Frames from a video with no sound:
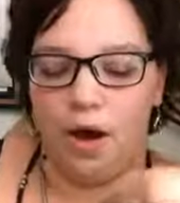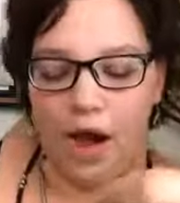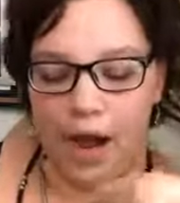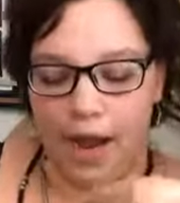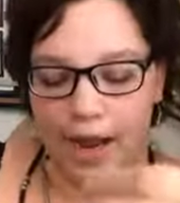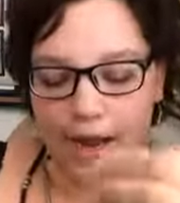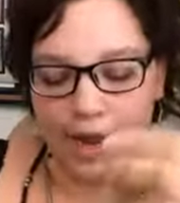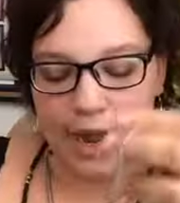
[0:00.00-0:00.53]

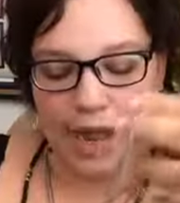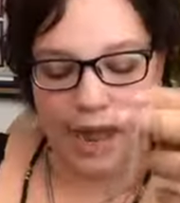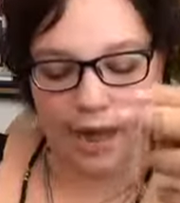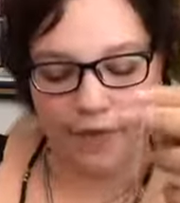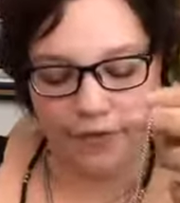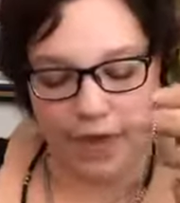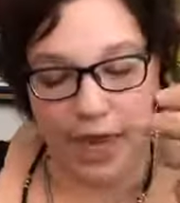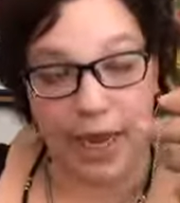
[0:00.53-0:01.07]
I
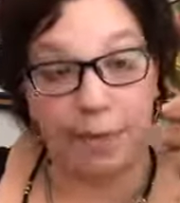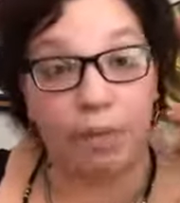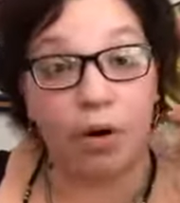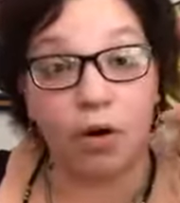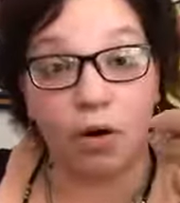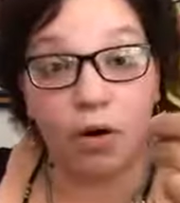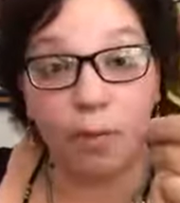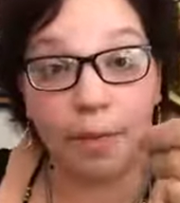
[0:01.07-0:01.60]
have a
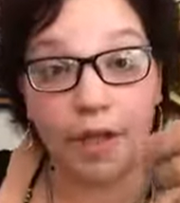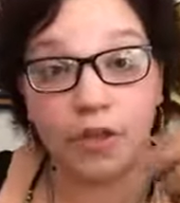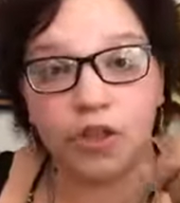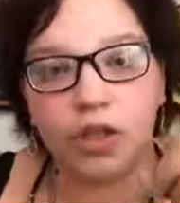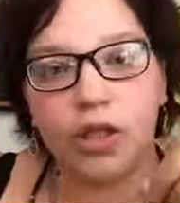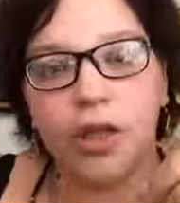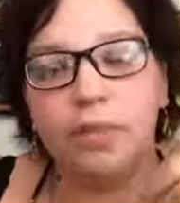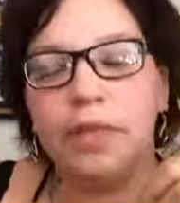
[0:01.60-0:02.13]
pearl
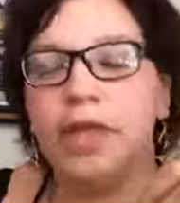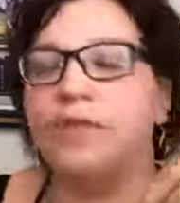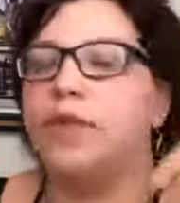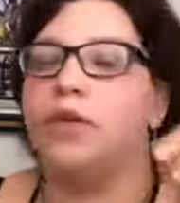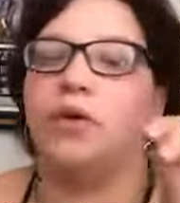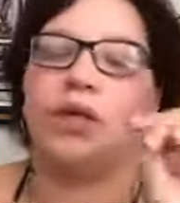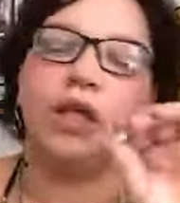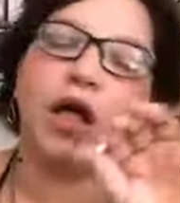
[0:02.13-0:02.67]
pendulum. Even
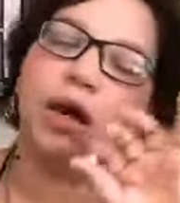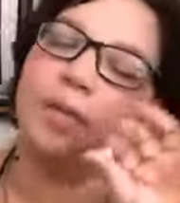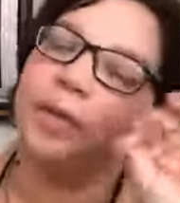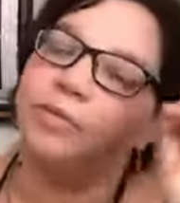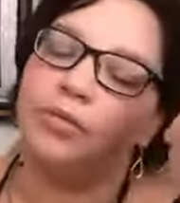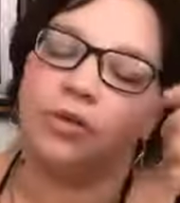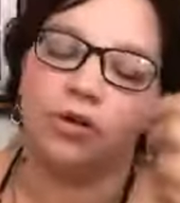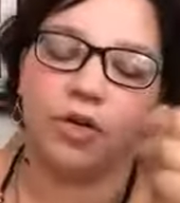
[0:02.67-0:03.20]
though a lot of
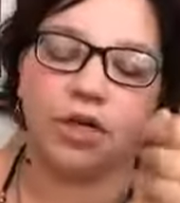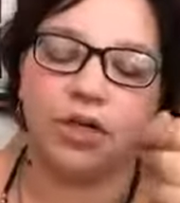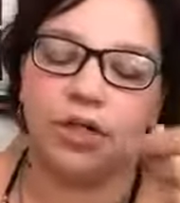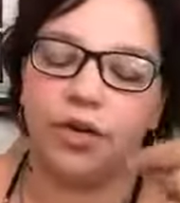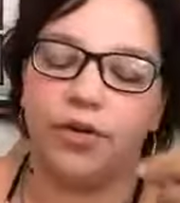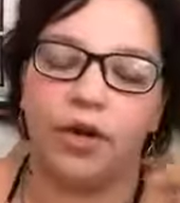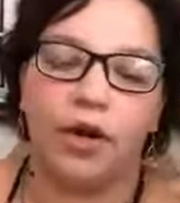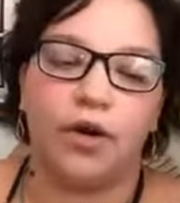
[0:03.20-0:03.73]
people don't
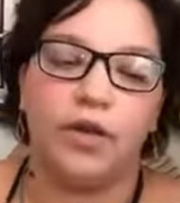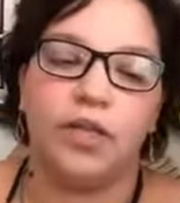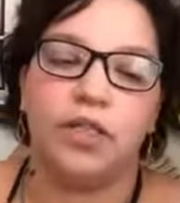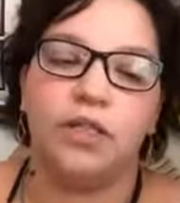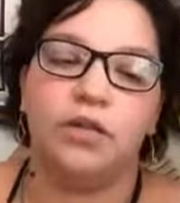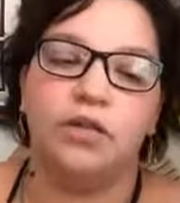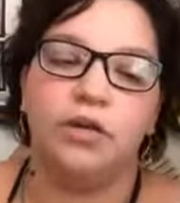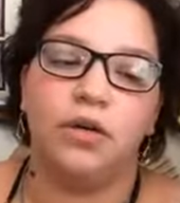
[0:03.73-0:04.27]
consider it a
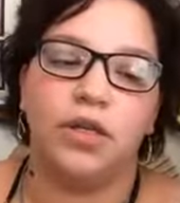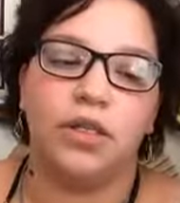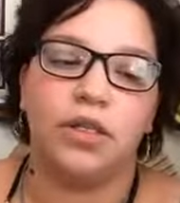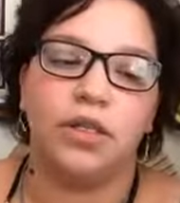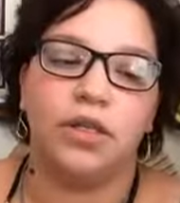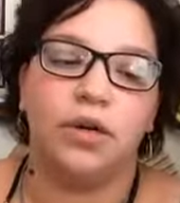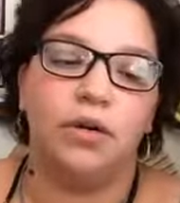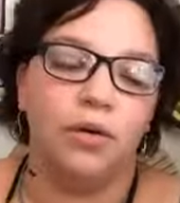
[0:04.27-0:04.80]
crystal or a
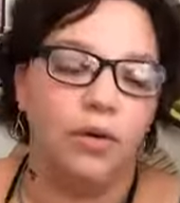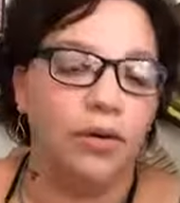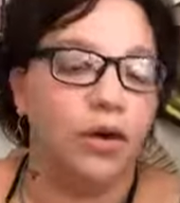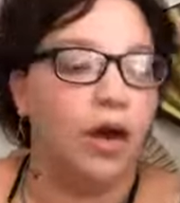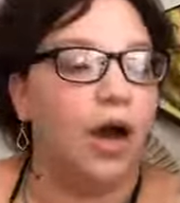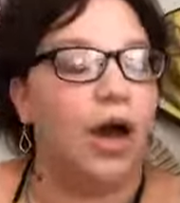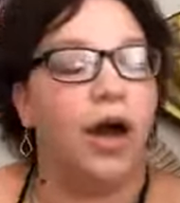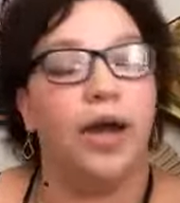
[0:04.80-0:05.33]
stone,
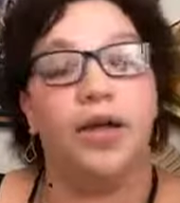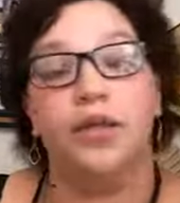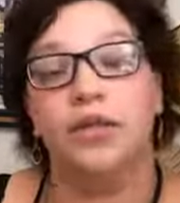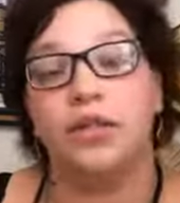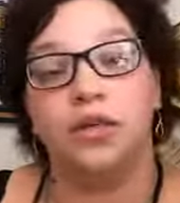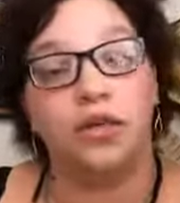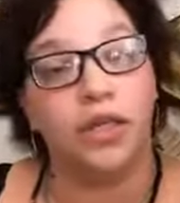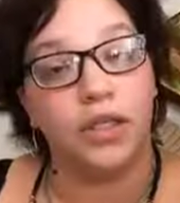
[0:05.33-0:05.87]
I
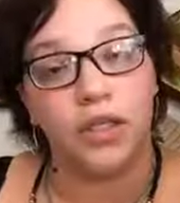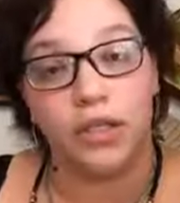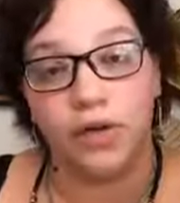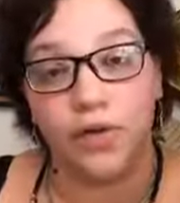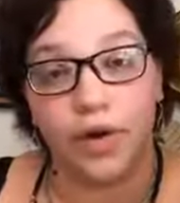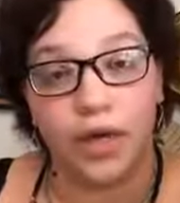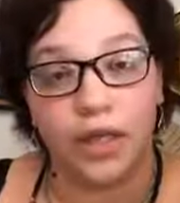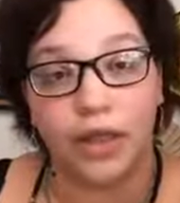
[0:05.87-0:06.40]
still
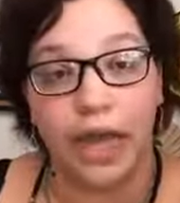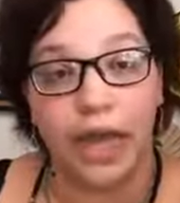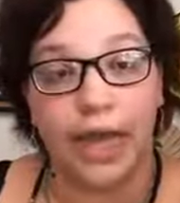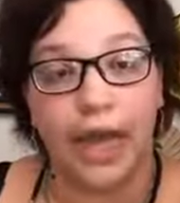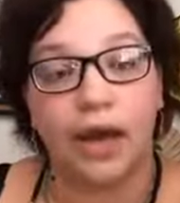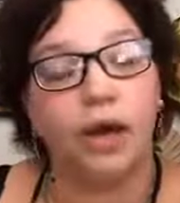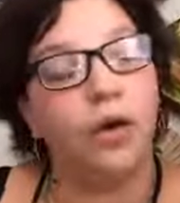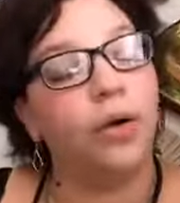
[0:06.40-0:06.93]
consider it in that
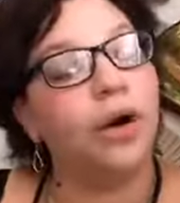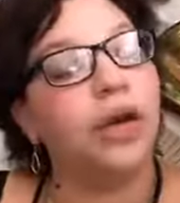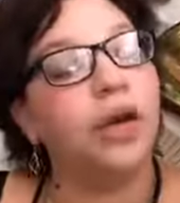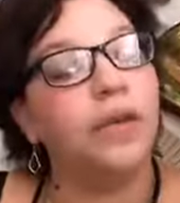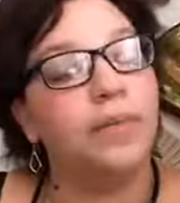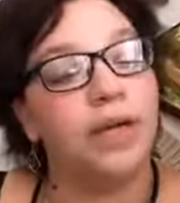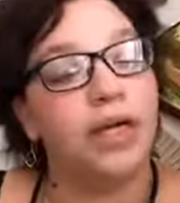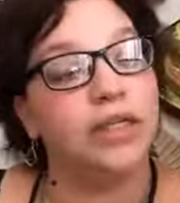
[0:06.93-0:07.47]
category
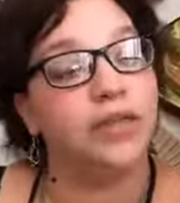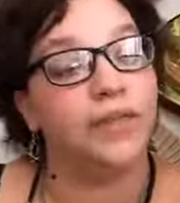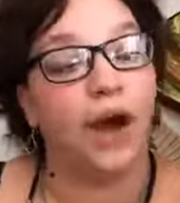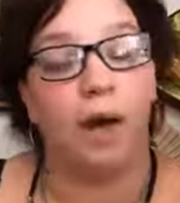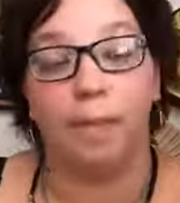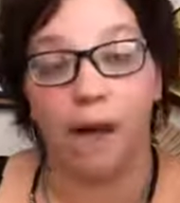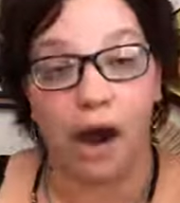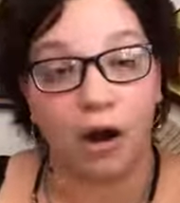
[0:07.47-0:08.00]
because of
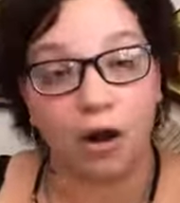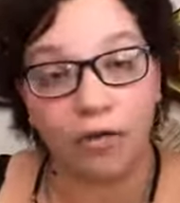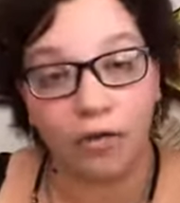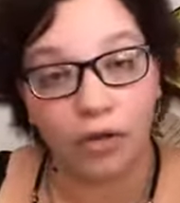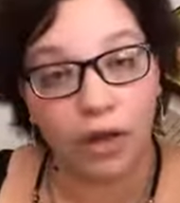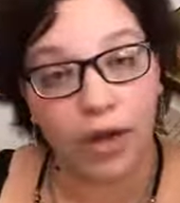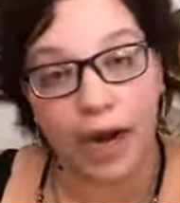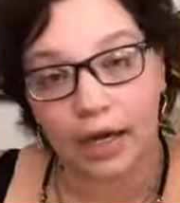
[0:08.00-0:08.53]
how
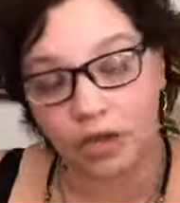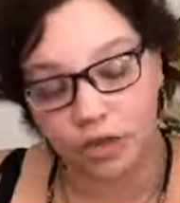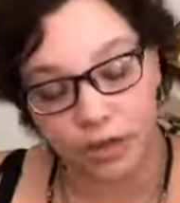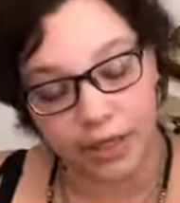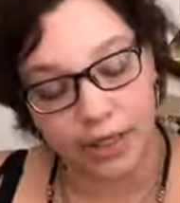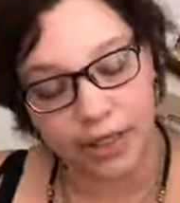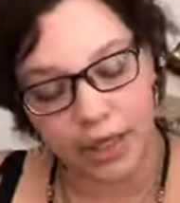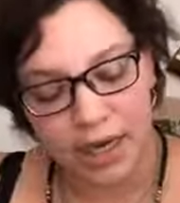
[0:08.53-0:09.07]
powerful it
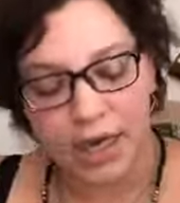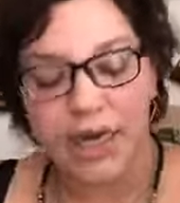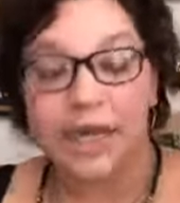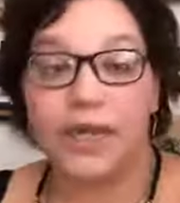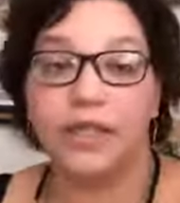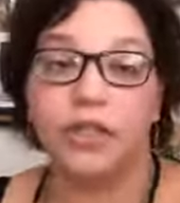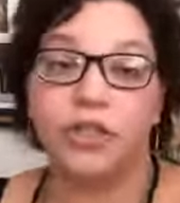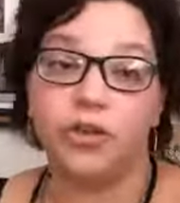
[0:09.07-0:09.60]
actually is.
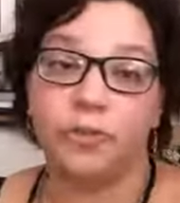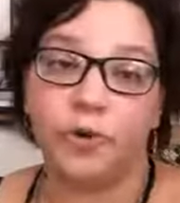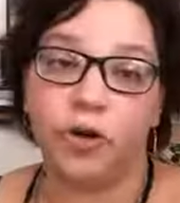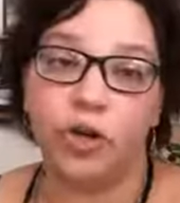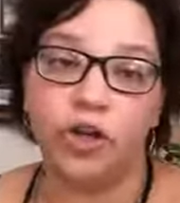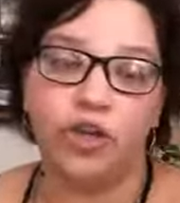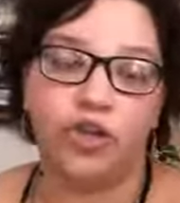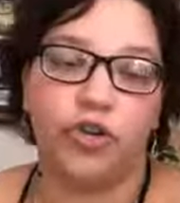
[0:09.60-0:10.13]
It's super
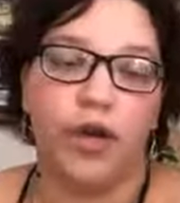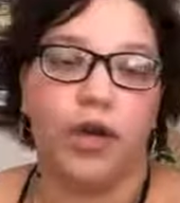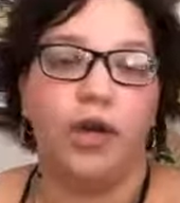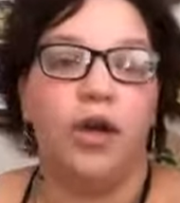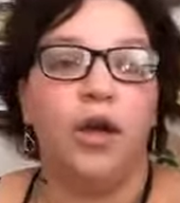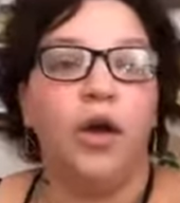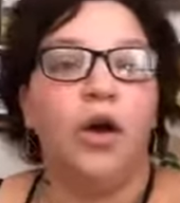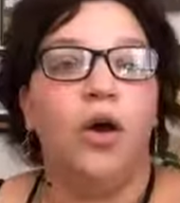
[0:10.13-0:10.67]
nurturing.
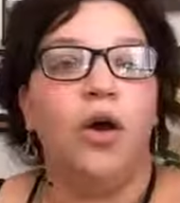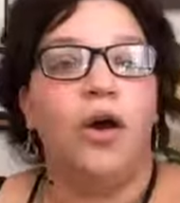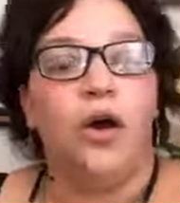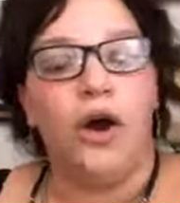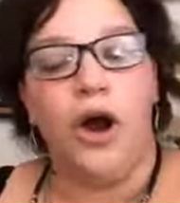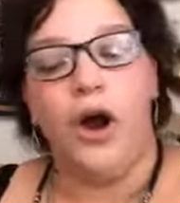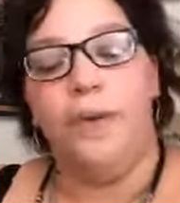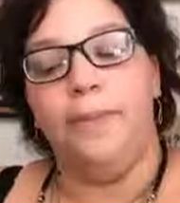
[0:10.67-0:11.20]

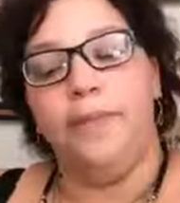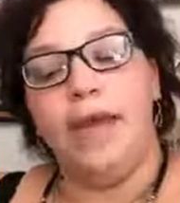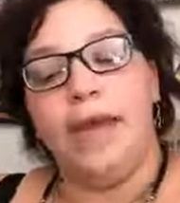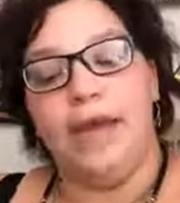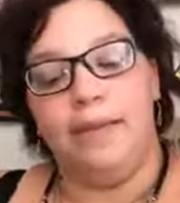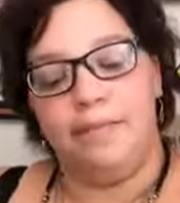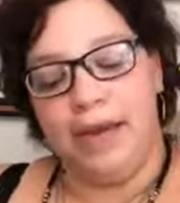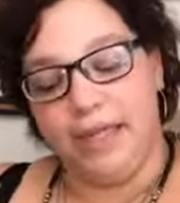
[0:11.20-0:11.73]
And
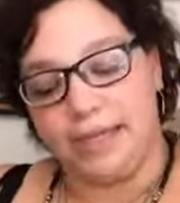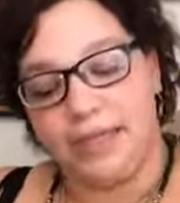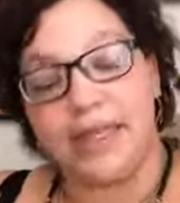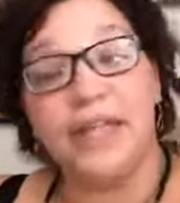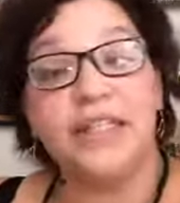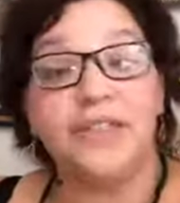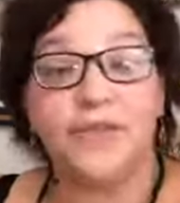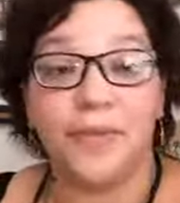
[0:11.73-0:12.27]
it made
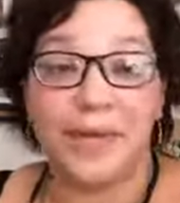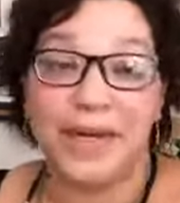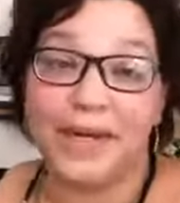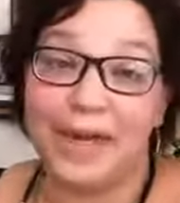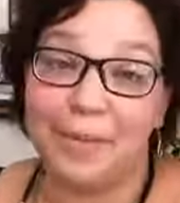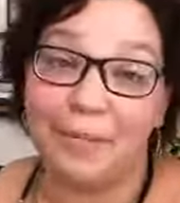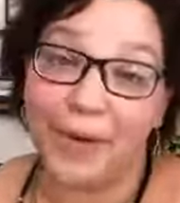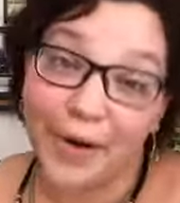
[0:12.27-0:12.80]
sense for me to
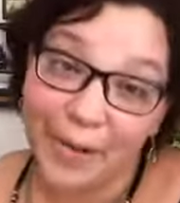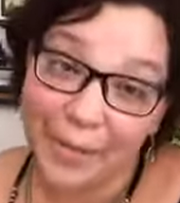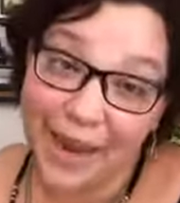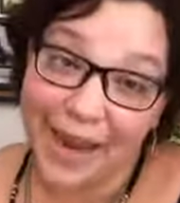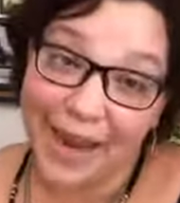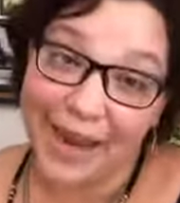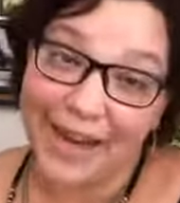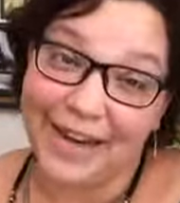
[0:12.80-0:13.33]
get a
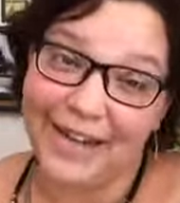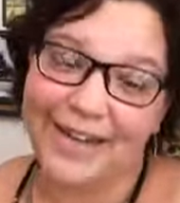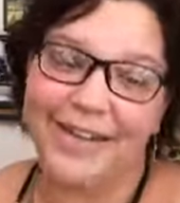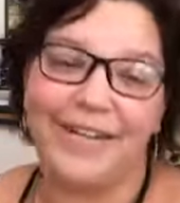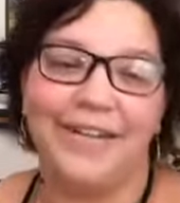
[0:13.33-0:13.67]
mermaid